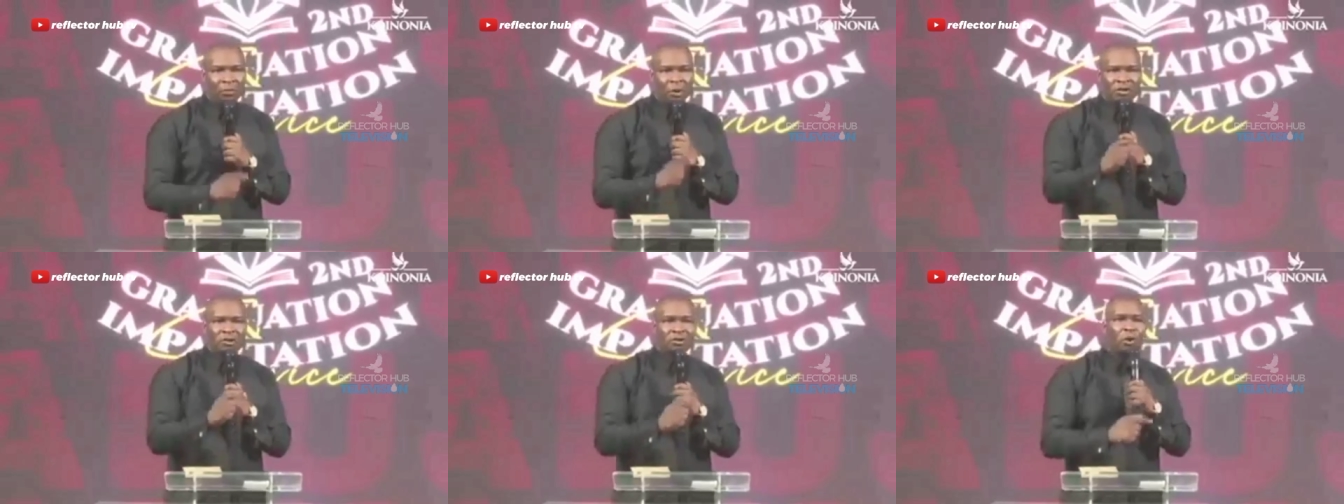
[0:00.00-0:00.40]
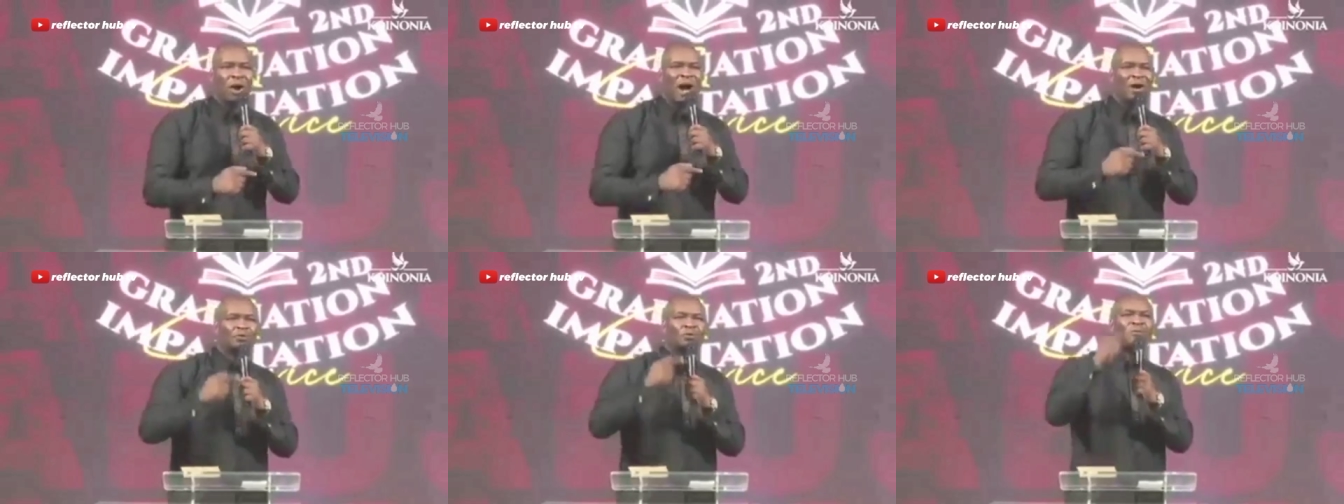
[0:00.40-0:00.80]
must
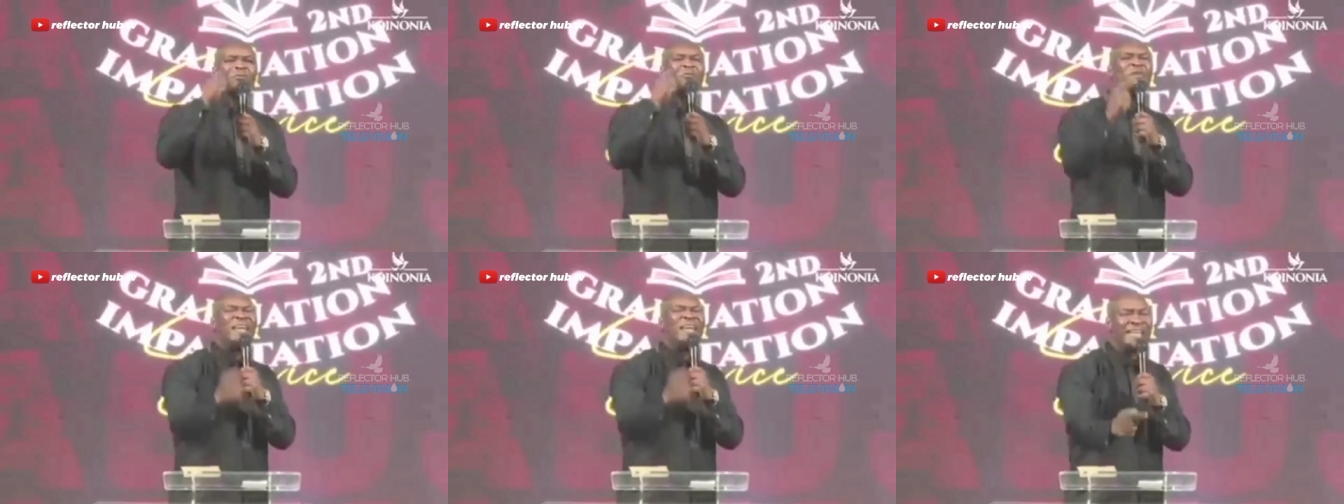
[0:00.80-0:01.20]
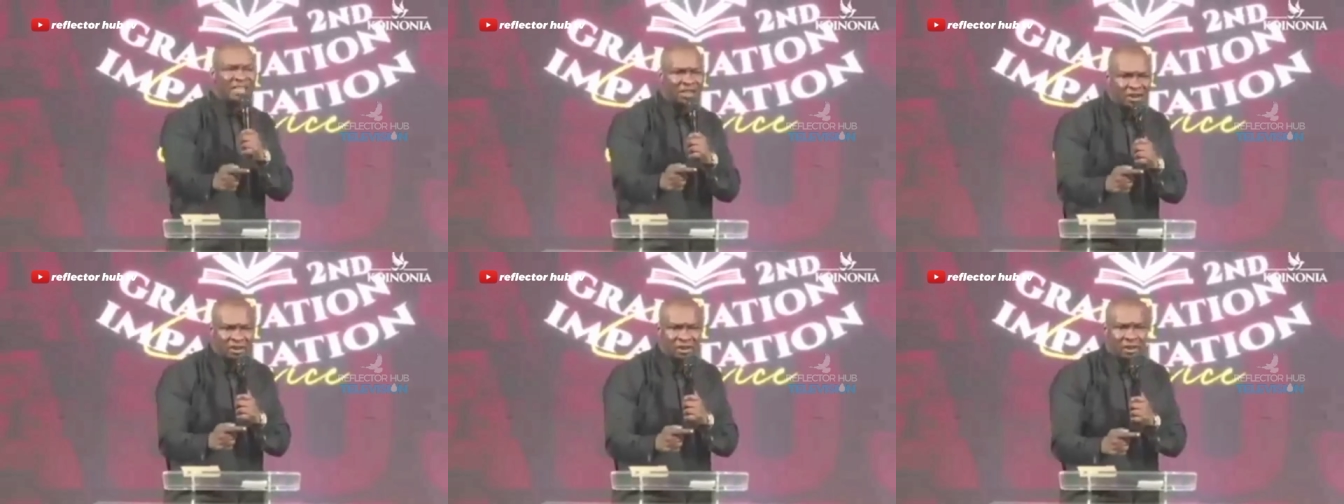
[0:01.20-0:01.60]
know how to
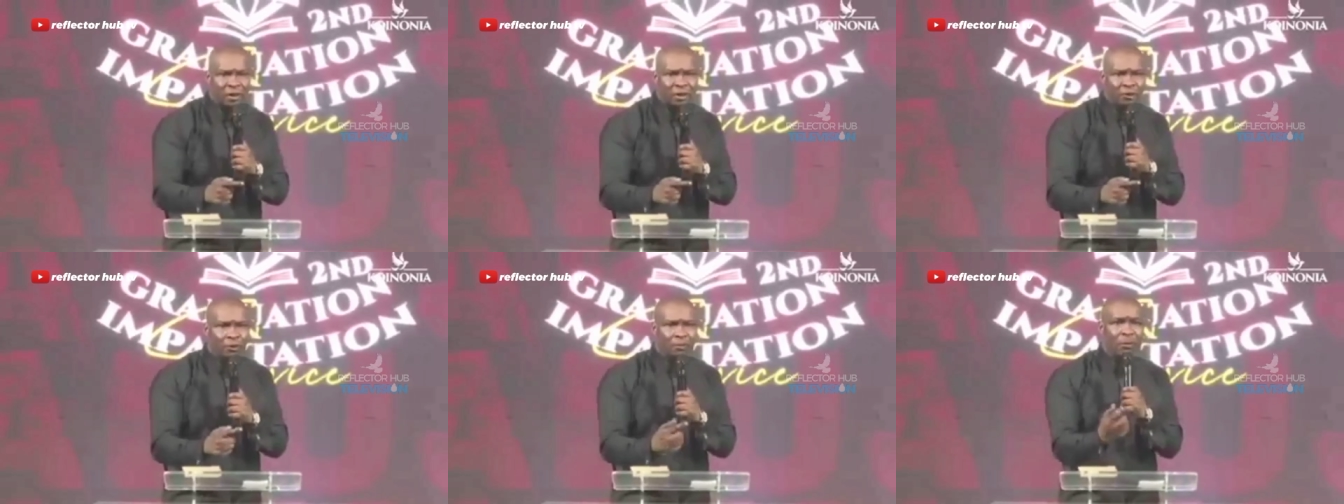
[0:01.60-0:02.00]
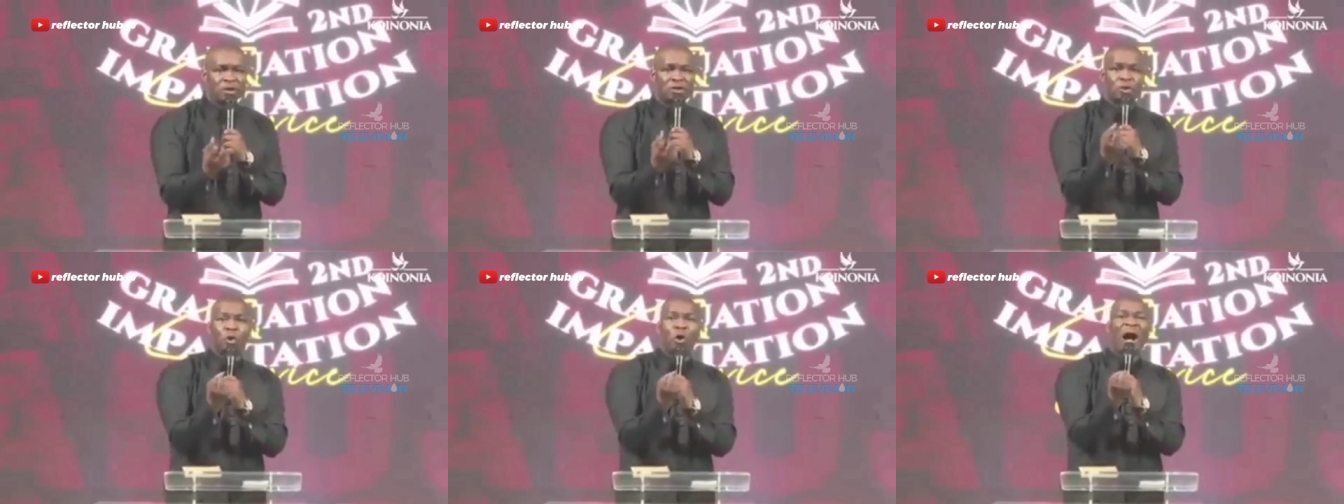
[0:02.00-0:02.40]
finish you
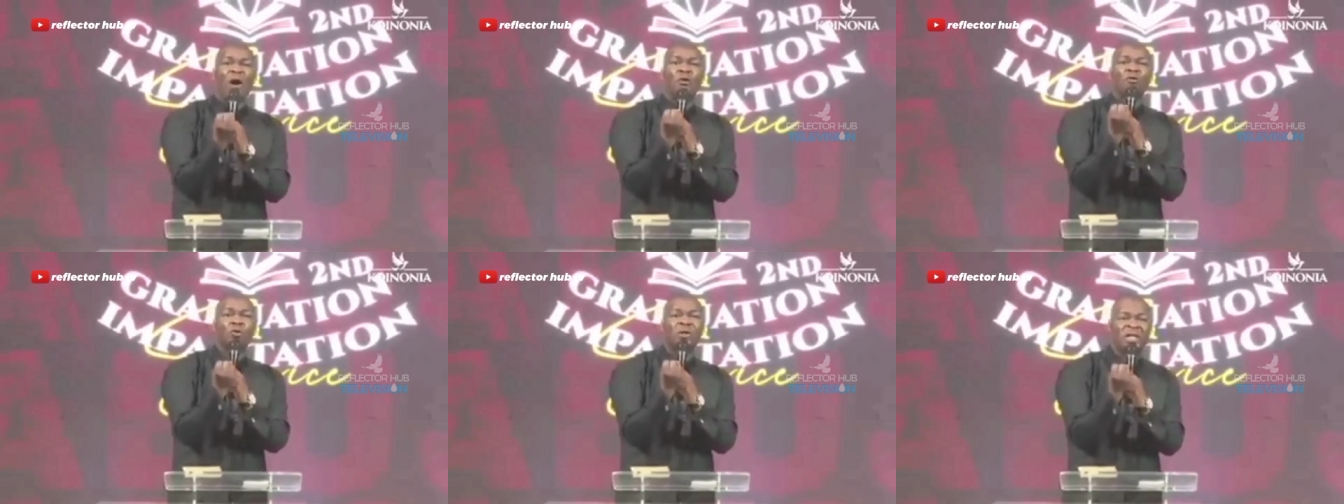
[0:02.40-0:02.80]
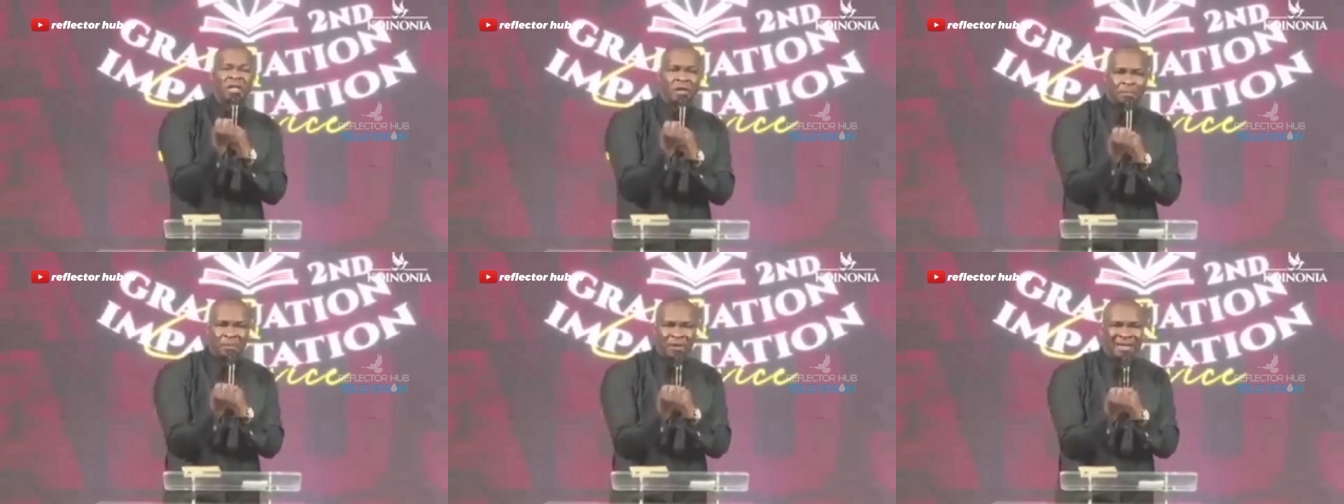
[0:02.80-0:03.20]
must know how to
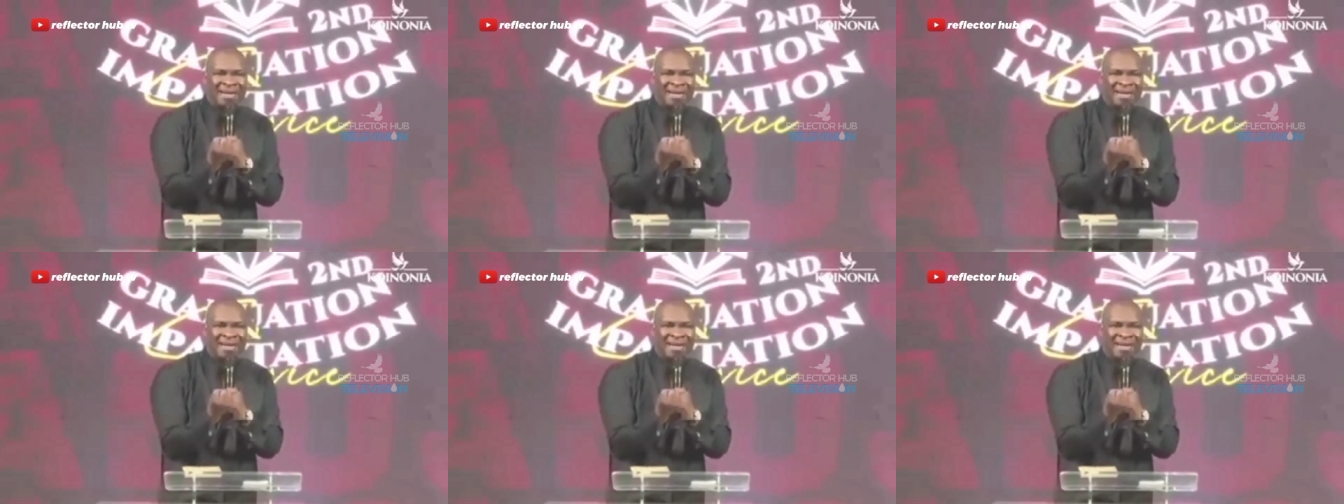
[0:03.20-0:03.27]
keep